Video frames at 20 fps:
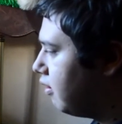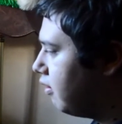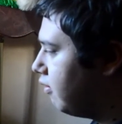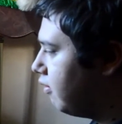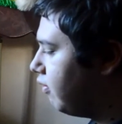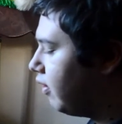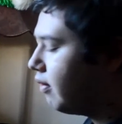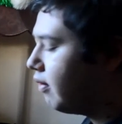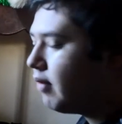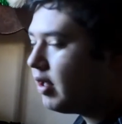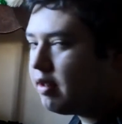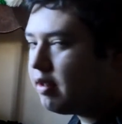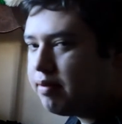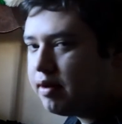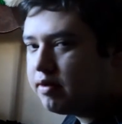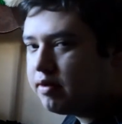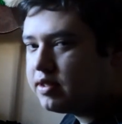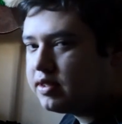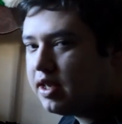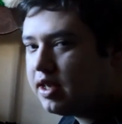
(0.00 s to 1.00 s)
thing, many
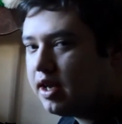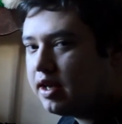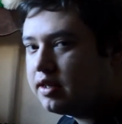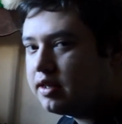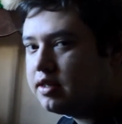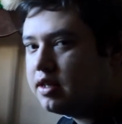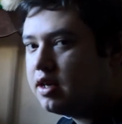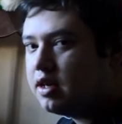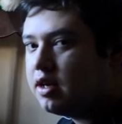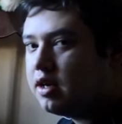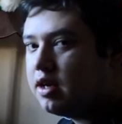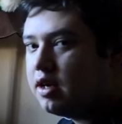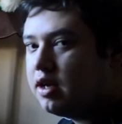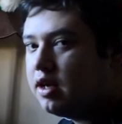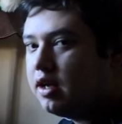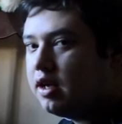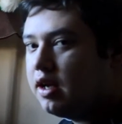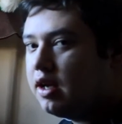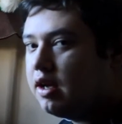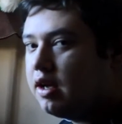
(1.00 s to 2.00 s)
people said
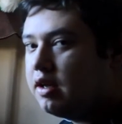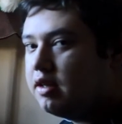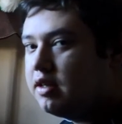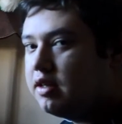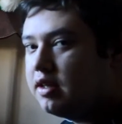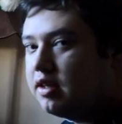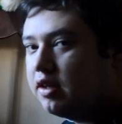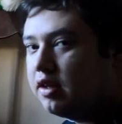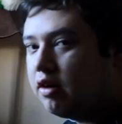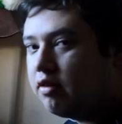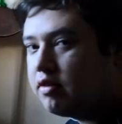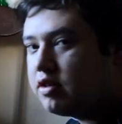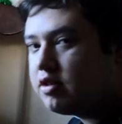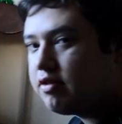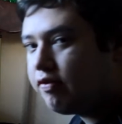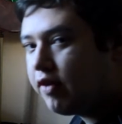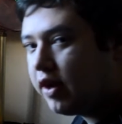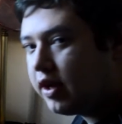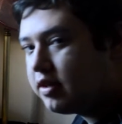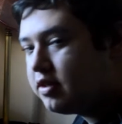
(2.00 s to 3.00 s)
it did an orange
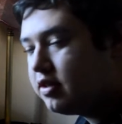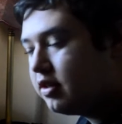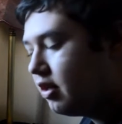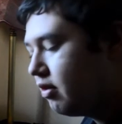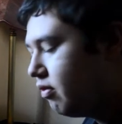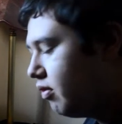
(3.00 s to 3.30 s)
effect in it,